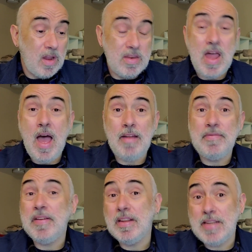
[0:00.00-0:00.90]
not
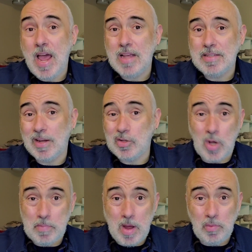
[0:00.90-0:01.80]
fantastic, so
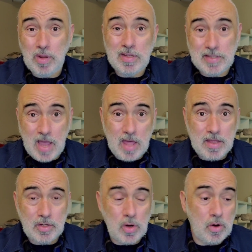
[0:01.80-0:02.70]
I'm not really sad
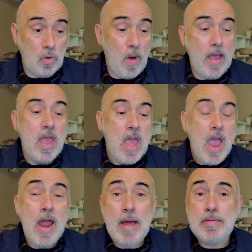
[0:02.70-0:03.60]
they took it away.
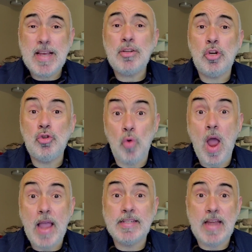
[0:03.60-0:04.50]
And I was actually
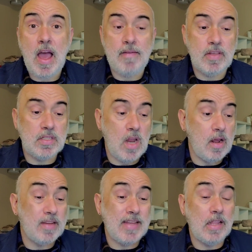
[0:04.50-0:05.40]
trying to have this
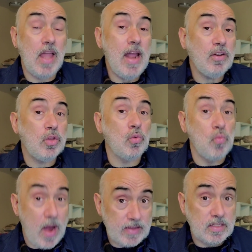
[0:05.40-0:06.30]
done because I liked the
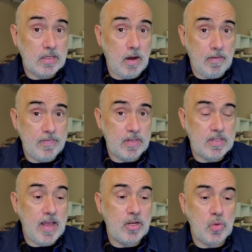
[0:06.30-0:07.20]
rest of the
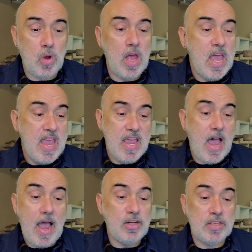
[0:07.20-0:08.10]
schedule.
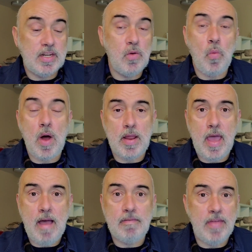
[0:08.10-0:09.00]
I just didn't want to
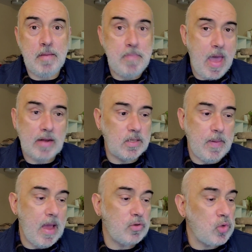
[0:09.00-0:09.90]
have like
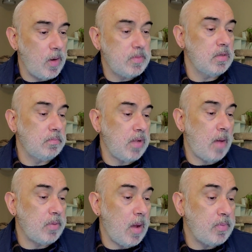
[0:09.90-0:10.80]
back-to-back trips and
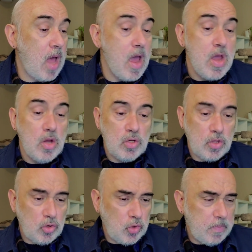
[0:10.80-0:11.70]
blah, blah, blah. So
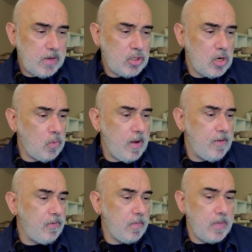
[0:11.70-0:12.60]
the trip they took
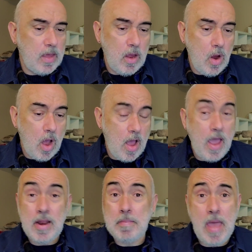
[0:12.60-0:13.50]
away from me,
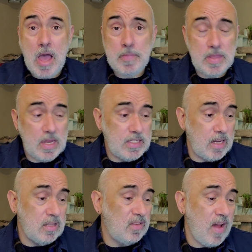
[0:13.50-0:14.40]
and I'm happy they
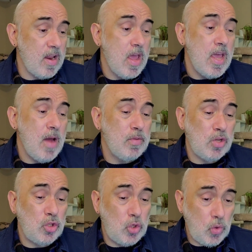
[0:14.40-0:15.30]
did, it's fine. It
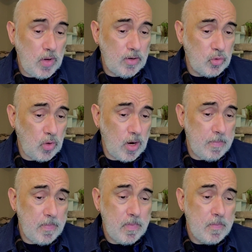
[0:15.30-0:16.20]
was a two-day
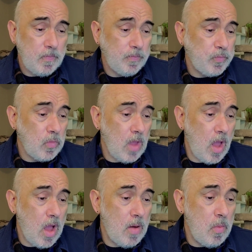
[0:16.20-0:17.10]
trip,
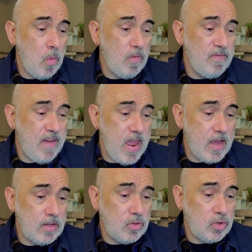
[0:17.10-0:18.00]

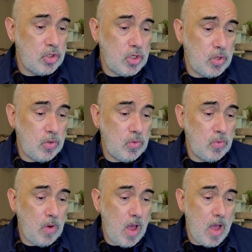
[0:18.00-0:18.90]
Vegas
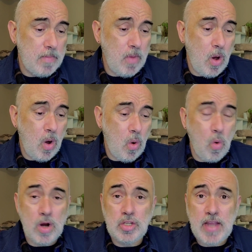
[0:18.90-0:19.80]
to
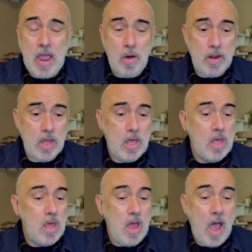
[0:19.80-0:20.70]
Orange County.
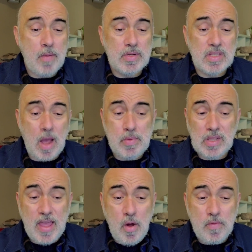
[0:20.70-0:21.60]
I
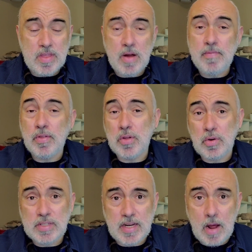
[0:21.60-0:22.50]
would lay over there for
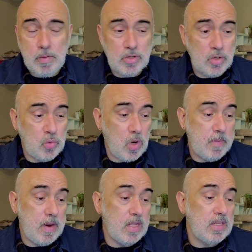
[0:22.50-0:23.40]
13 hours and
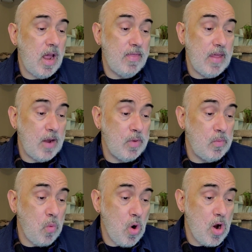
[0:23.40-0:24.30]
20 minutes, and then I
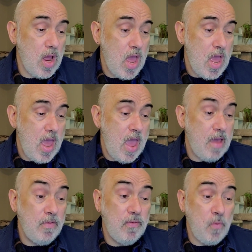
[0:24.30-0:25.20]
would work
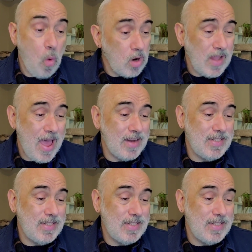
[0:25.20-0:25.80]
a four-leg